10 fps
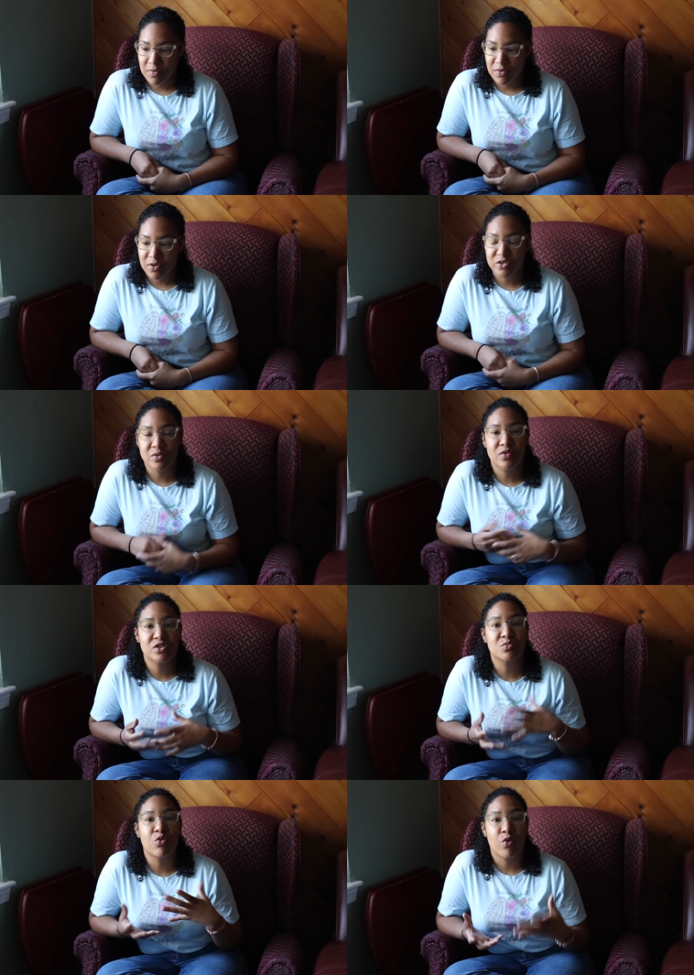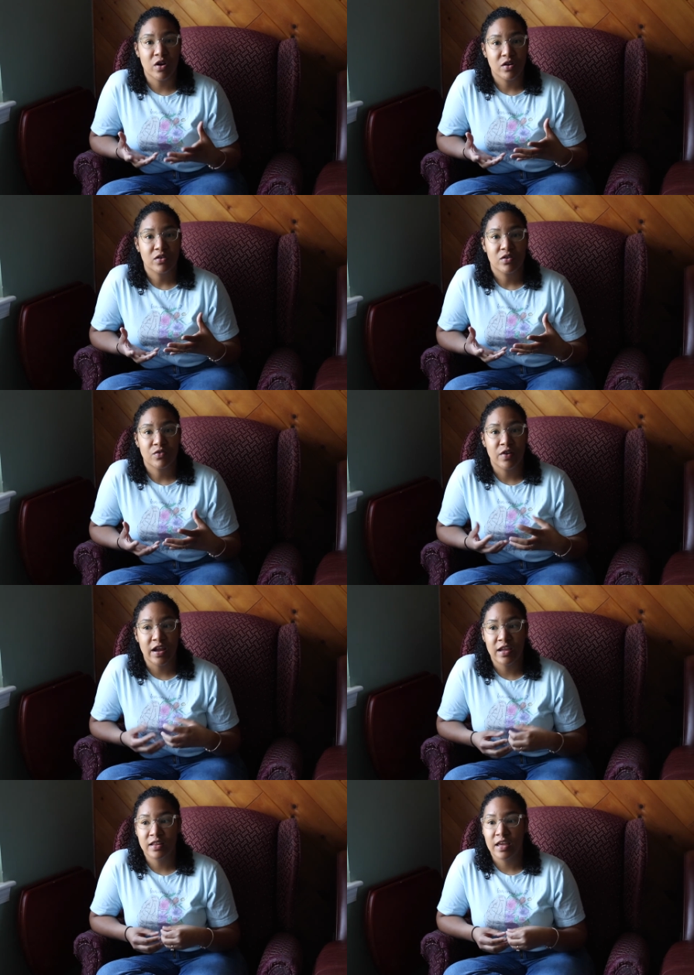there's there's more
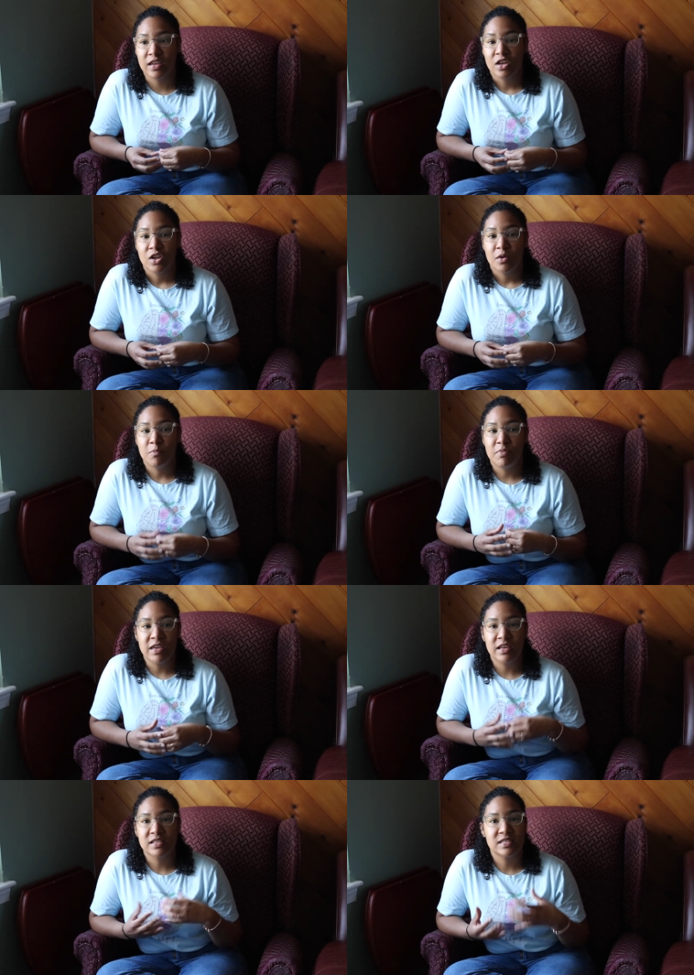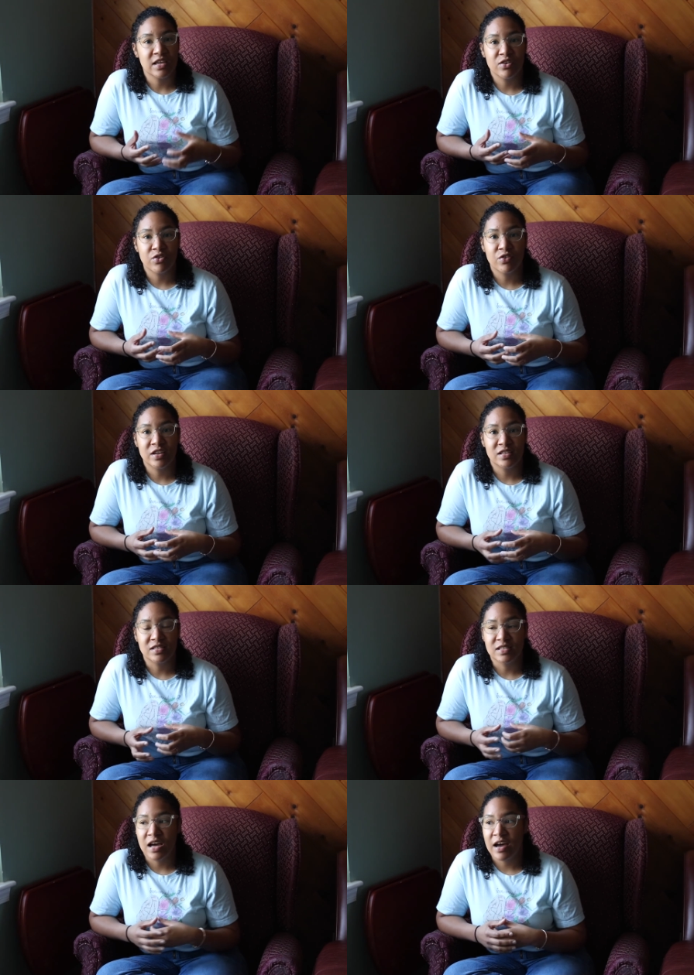right? Like being single is
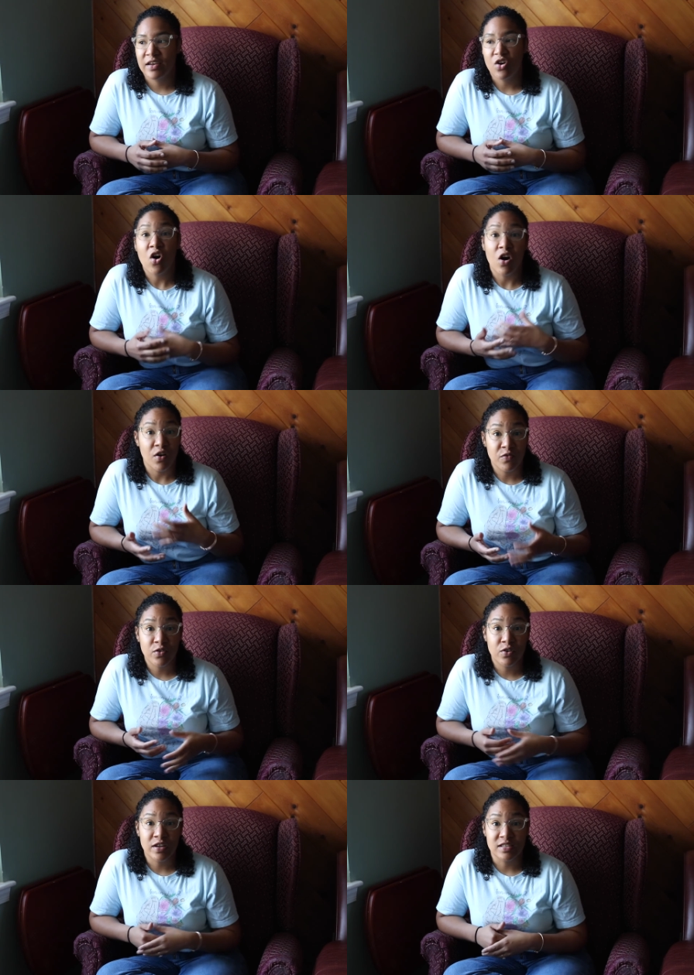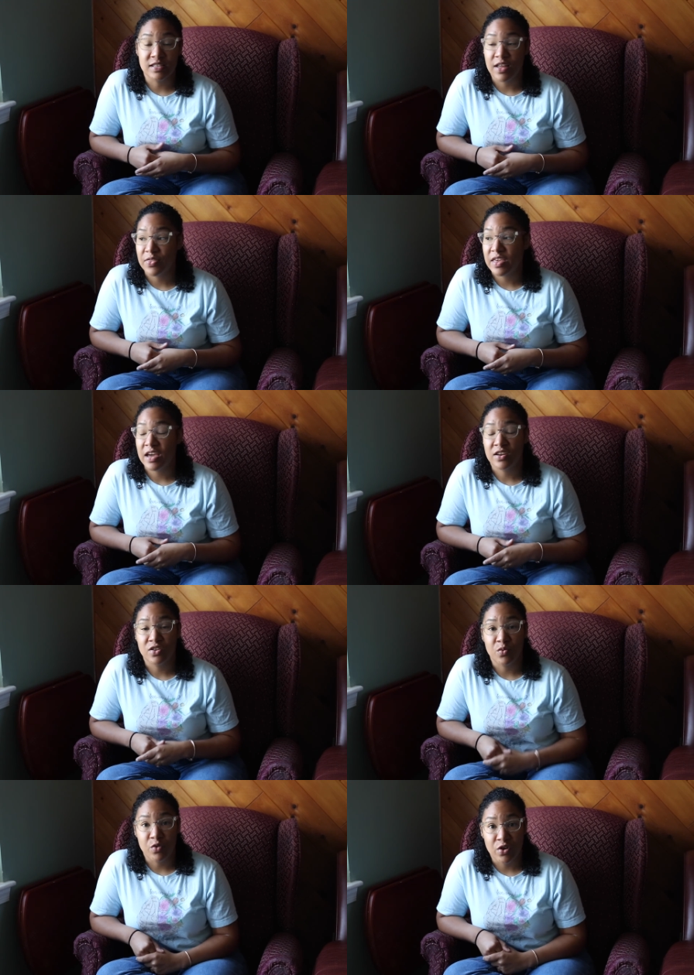not awful. It's not the end of the
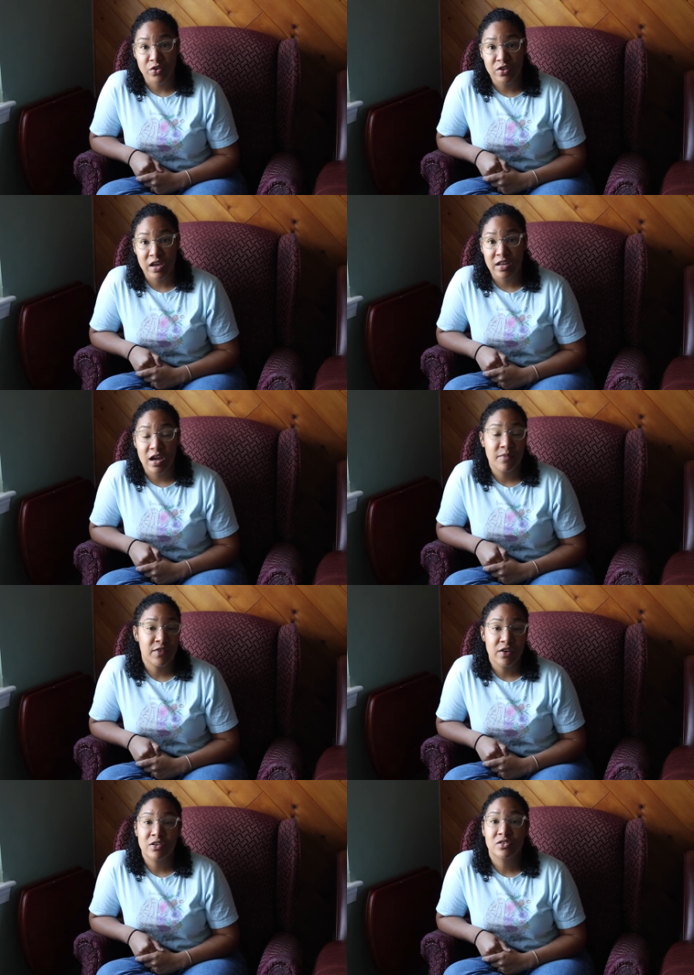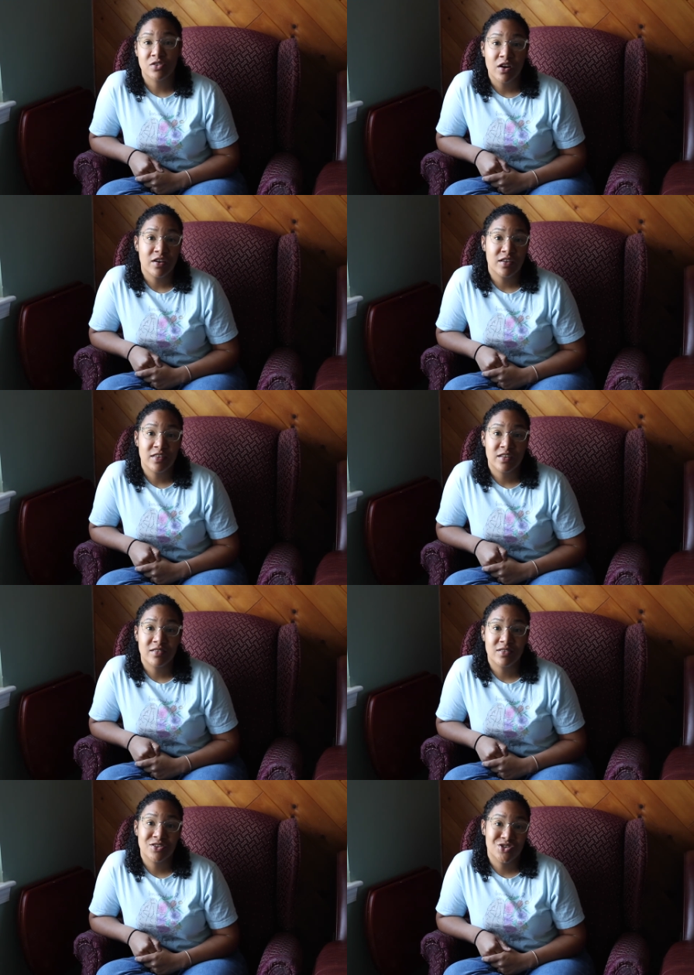world. And I'm very sorry
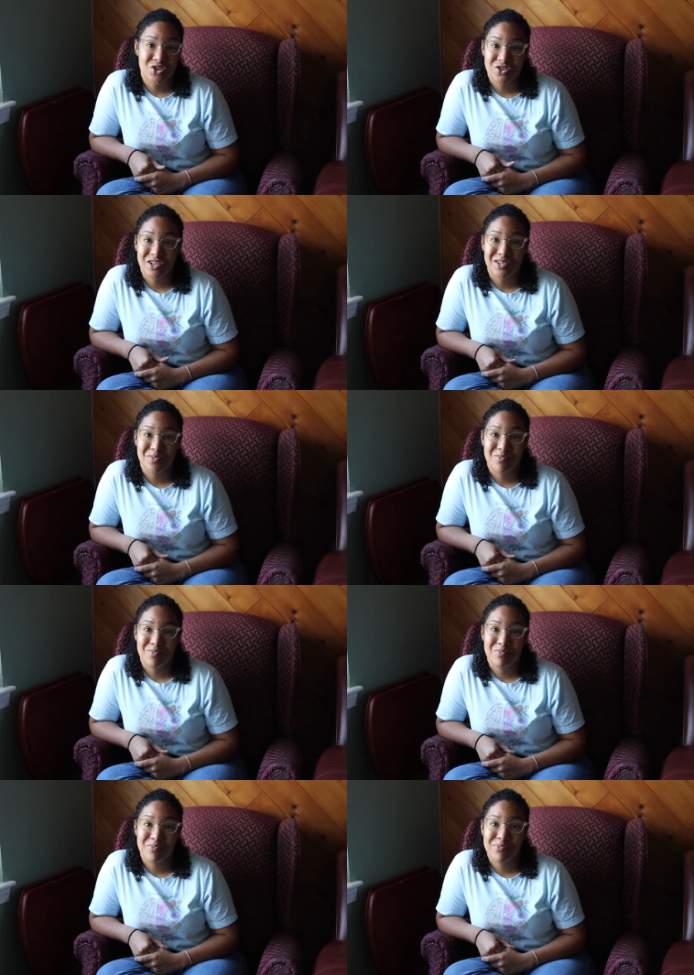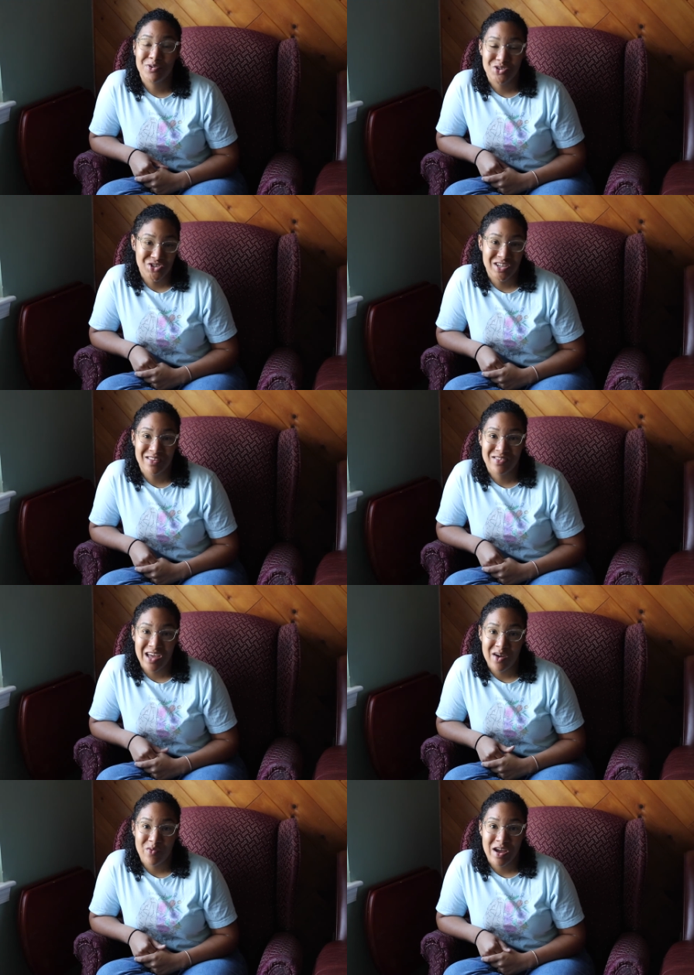that the church has pushed it
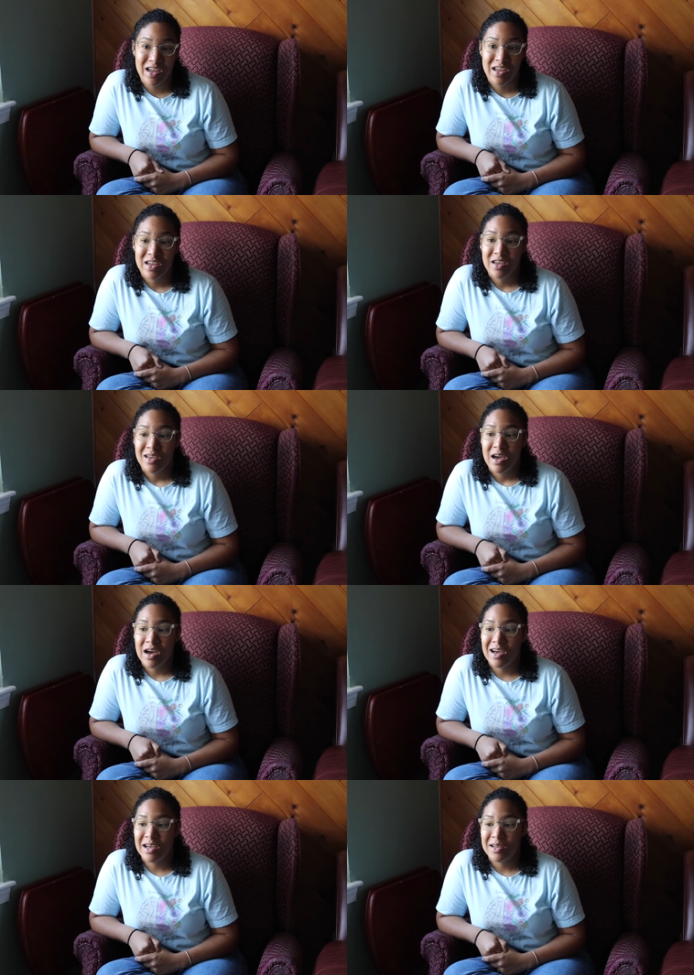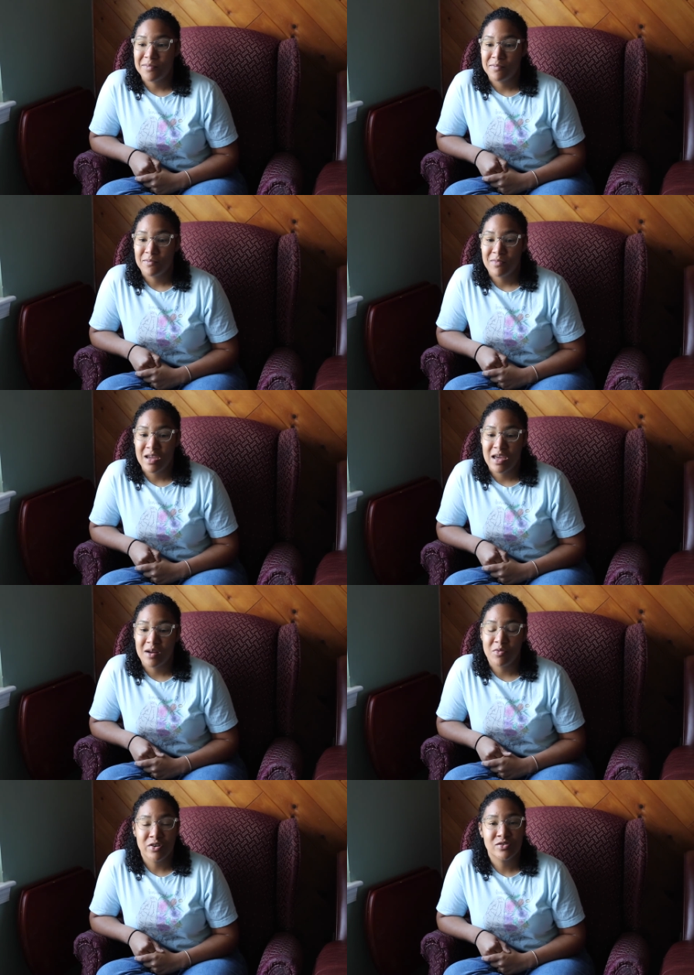that way. Um, and
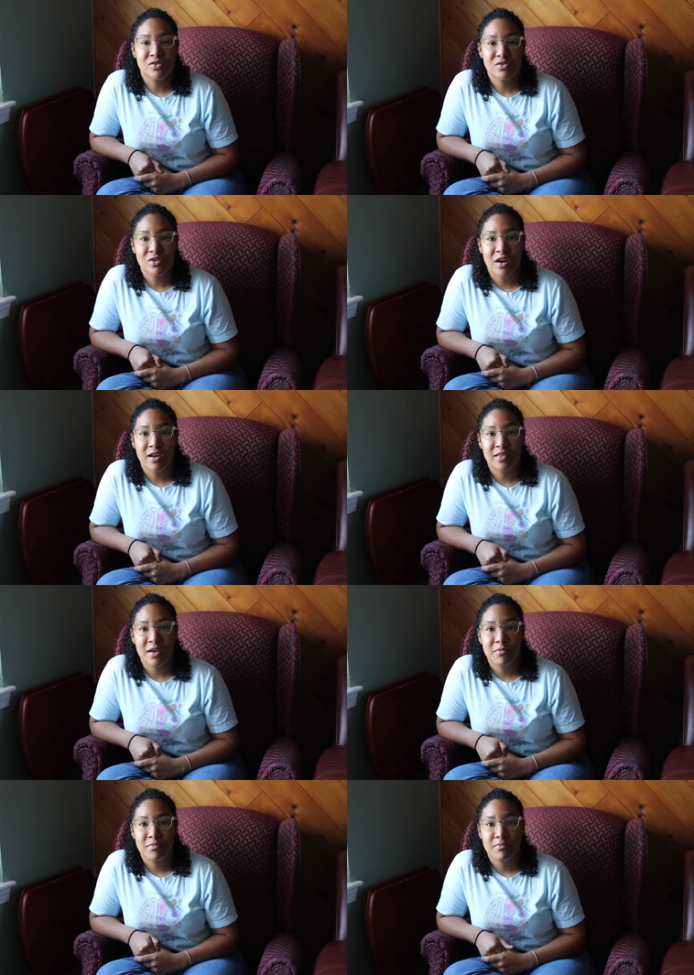I'm also sorry that